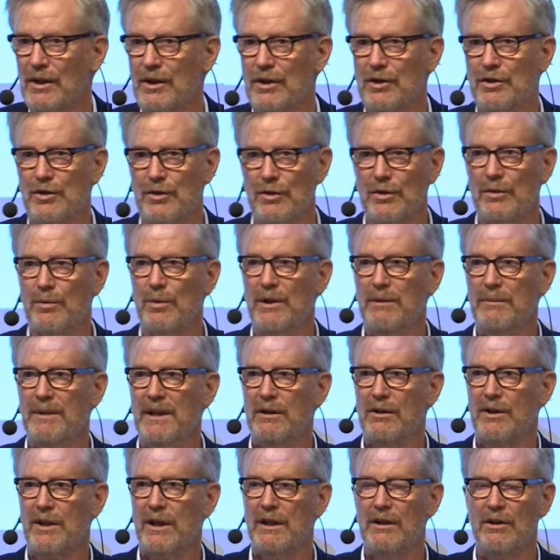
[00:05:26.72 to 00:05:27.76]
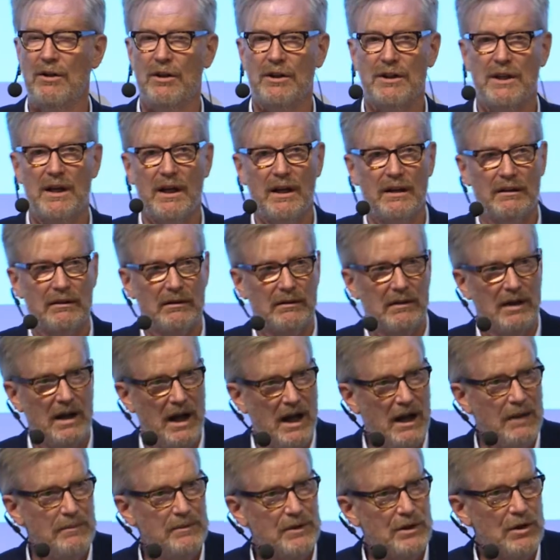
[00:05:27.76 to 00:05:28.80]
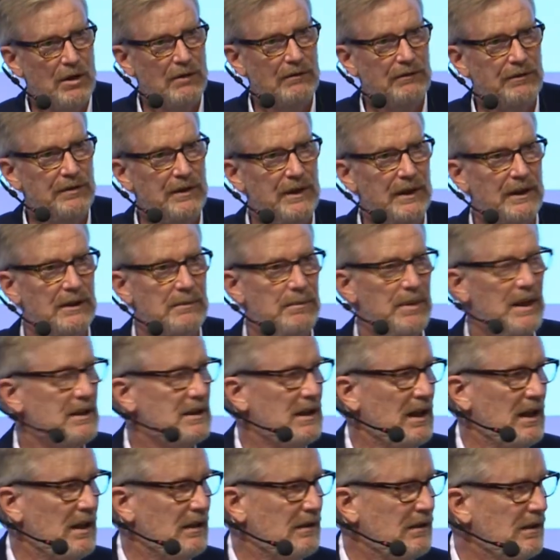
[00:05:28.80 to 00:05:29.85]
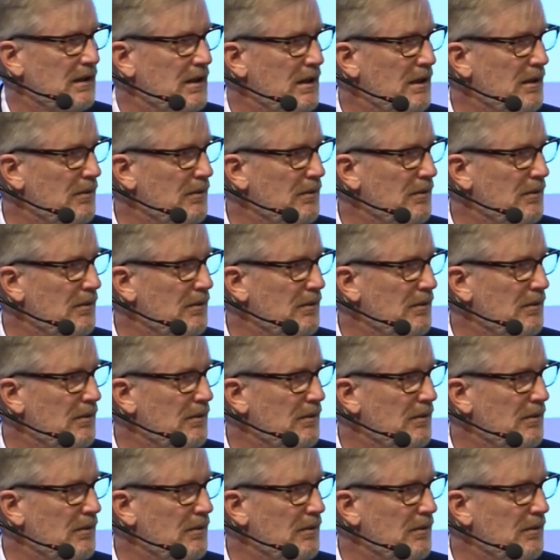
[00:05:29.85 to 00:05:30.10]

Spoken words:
Should we be looking not at armed conflict, but at